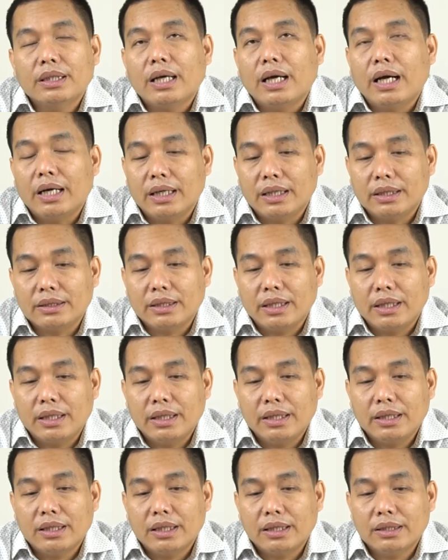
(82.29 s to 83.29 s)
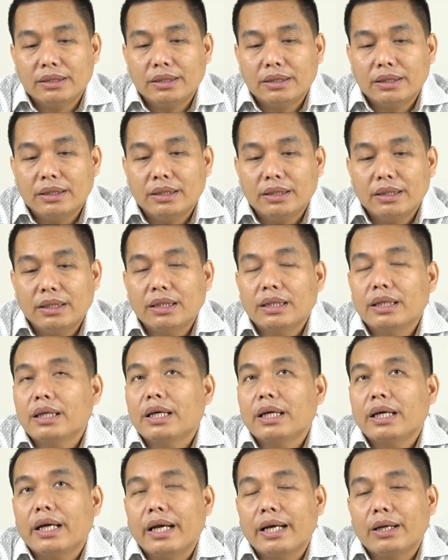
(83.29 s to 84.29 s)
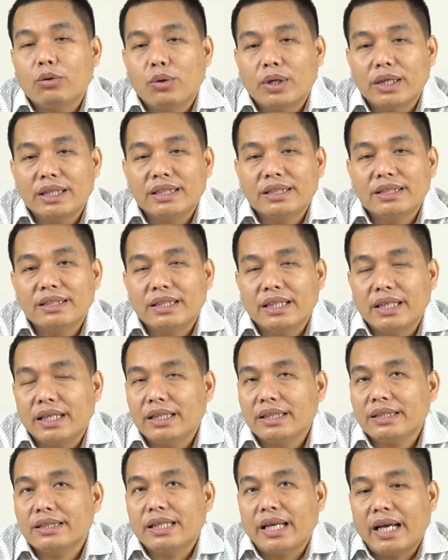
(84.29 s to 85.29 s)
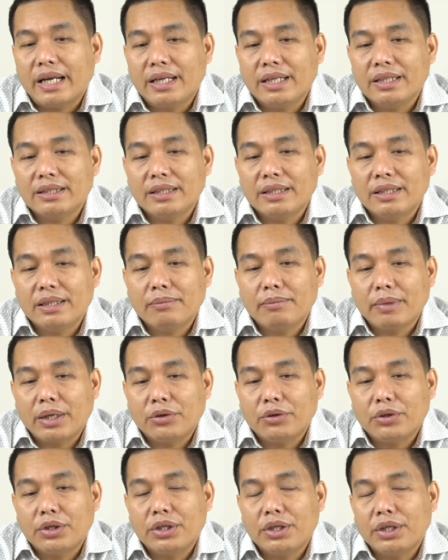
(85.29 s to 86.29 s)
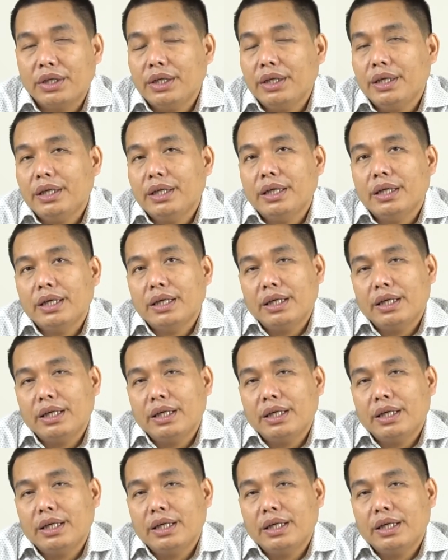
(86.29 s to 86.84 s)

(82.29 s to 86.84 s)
understanding culture and what is race, ethnicity, minority